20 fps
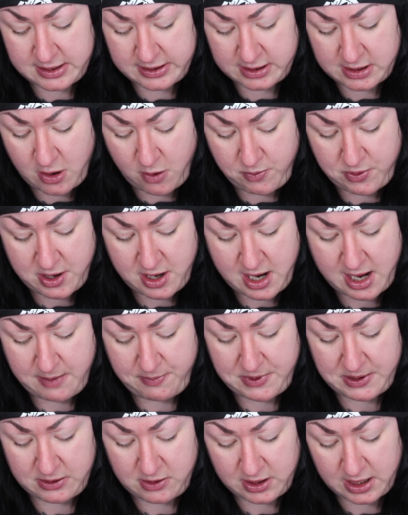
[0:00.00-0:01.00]
Let's open it
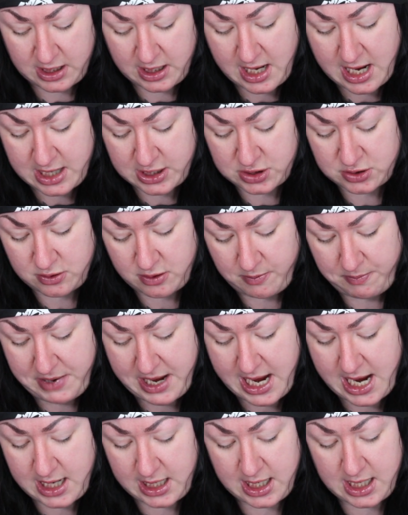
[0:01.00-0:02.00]
up and look at the actual
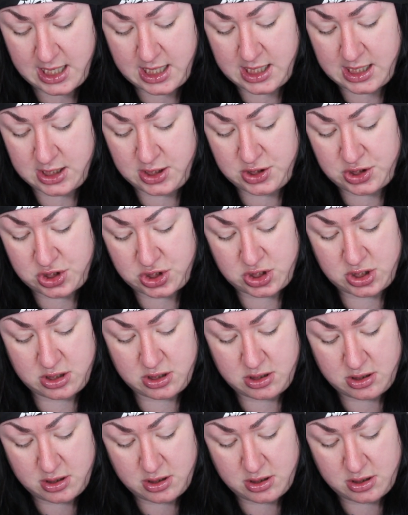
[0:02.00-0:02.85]
package.